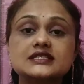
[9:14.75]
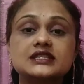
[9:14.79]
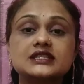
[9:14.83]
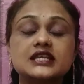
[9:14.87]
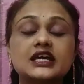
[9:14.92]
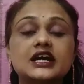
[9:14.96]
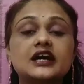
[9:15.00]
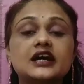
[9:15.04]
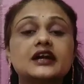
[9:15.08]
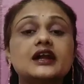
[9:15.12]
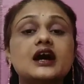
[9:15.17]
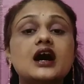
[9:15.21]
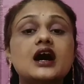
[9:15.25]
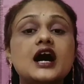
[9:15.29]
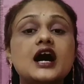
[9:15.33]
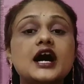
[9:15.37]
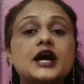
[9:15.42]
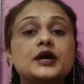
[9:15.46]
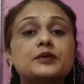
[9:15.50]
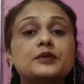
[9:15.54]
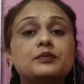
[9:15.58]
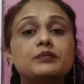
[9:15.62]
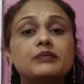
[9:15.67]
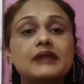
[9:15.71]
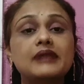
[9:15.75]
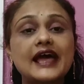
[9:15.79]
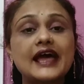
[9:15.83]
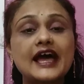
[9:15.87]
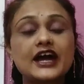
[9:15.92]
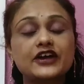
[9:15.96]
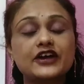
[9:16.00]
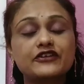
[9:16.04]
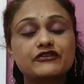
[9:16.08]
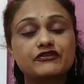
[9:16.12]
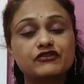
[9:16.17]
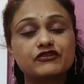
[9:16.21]
there are
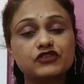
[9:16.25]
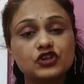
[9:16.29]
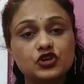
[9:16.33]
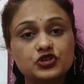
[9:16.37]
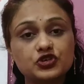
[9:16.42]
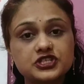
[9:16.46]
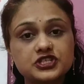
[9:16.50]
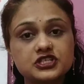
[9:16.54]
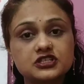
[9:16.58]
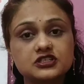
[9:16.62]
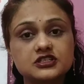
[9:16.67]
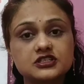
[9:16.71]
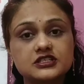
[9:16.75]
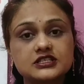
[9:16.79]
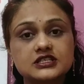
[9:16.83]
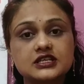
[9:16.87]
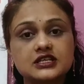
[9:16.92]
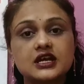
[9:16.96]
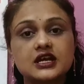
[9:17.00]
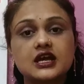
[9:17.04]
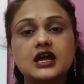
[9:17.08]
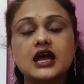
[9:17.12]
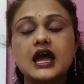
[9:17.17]
black floaters,